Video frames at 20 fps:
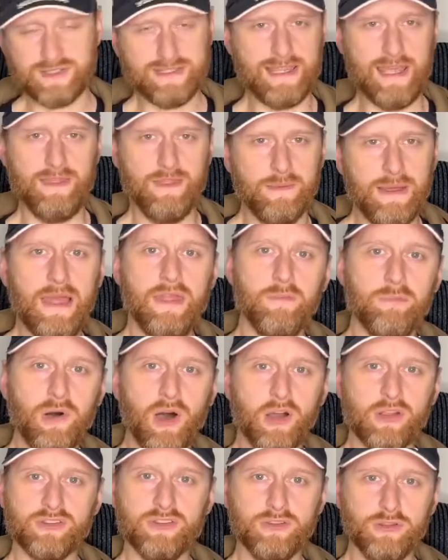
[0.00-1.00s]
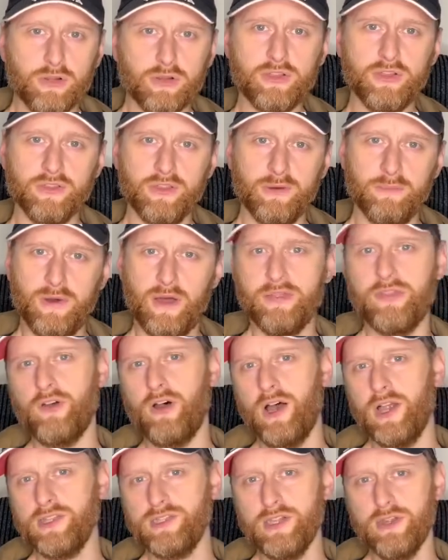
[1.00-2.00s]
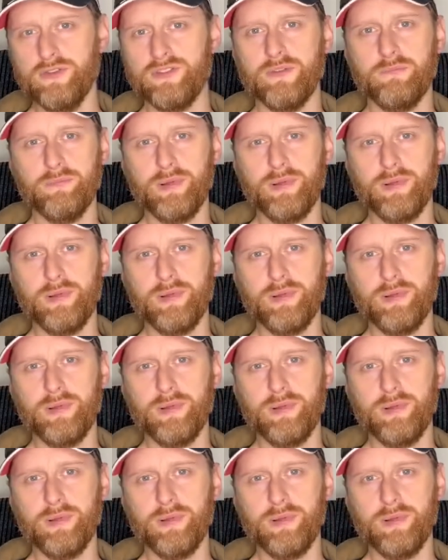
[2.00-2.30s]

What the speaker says: get them out of the box and look at them, I thought I'd use them,